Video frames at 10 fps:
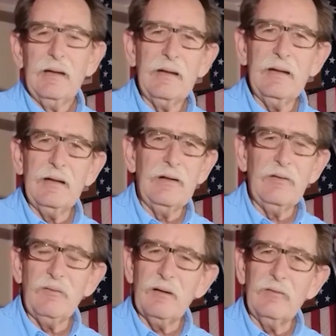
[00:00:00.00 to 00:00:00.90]

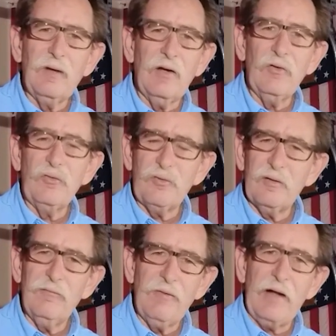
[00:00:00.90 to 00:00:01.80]
He
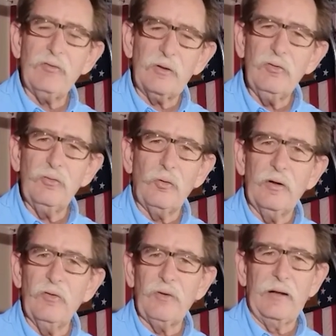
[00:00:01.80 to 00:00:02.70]
does Vectric
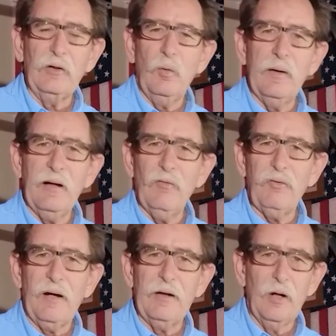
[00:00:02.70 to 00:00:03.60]
tutorials like no one
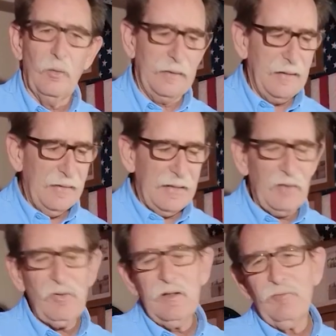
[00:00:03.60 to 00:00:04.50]
else I know, and he
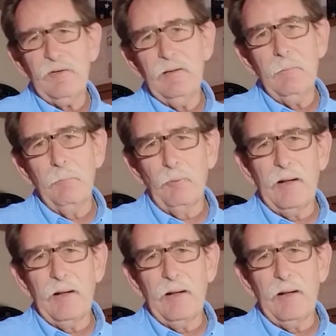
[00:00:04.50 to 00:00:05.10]
has a different